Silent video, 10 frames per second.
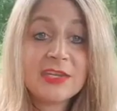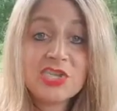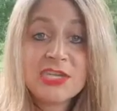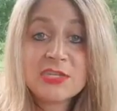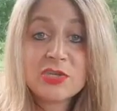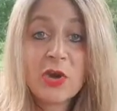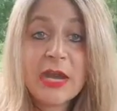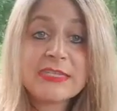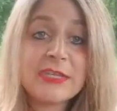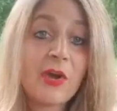that she's
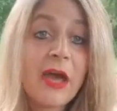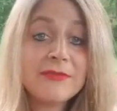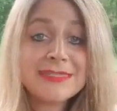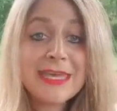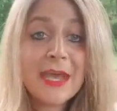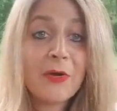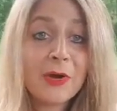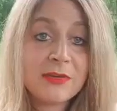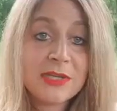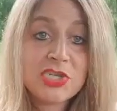crazy, or I have to tell
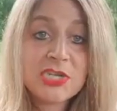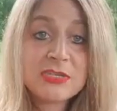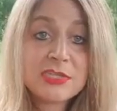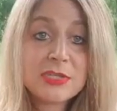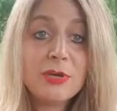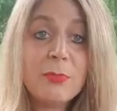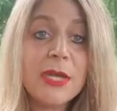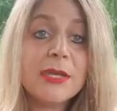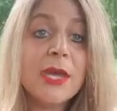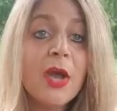her that she's
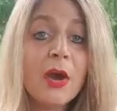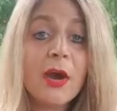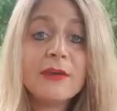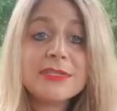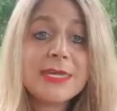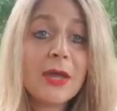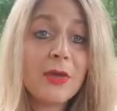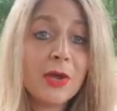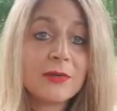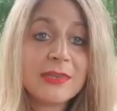stupid, or I have to
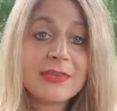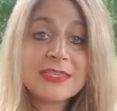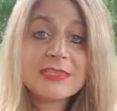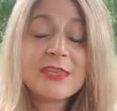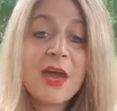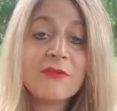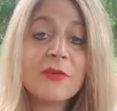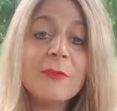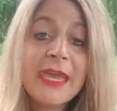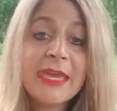tell her that this is not
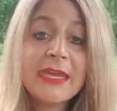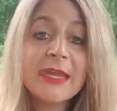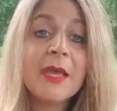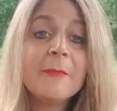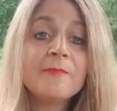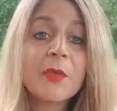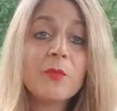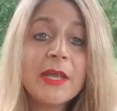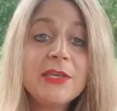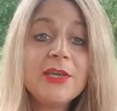for me,
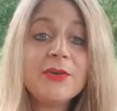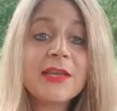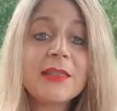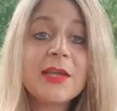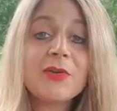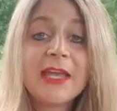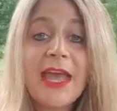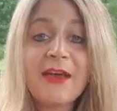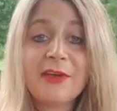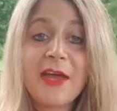when you can literally
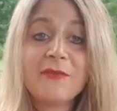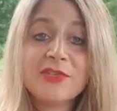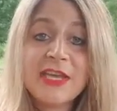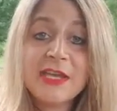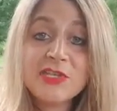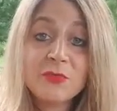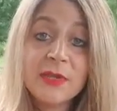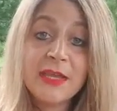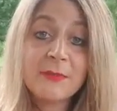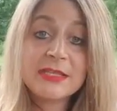have a conversation
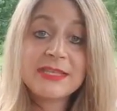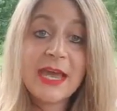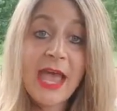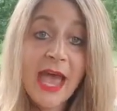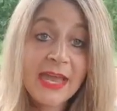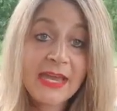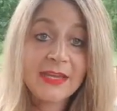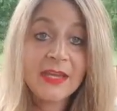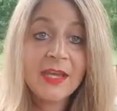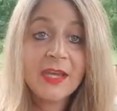with them and say, hey,